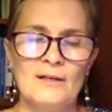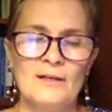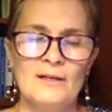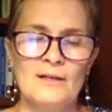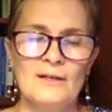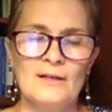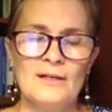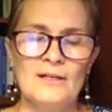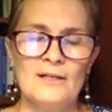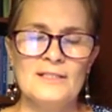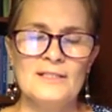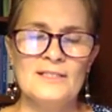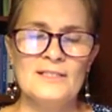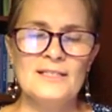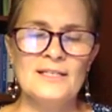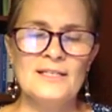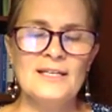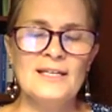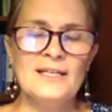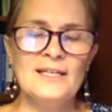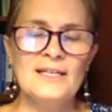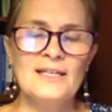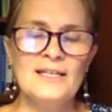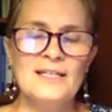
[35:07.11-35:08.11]
And setting an
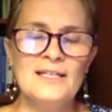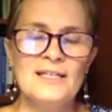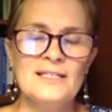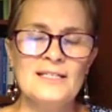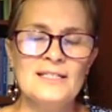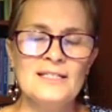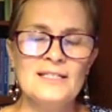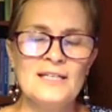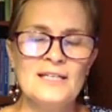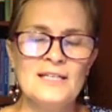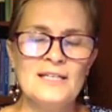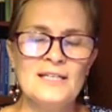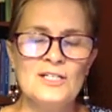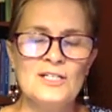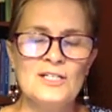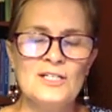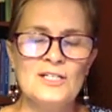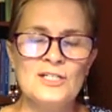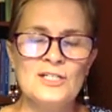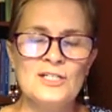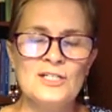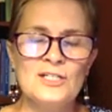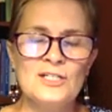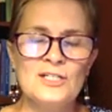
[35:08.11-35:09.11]
intention for
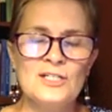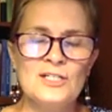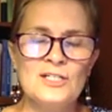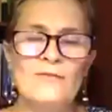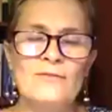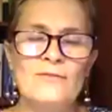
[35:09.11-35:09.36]
yourself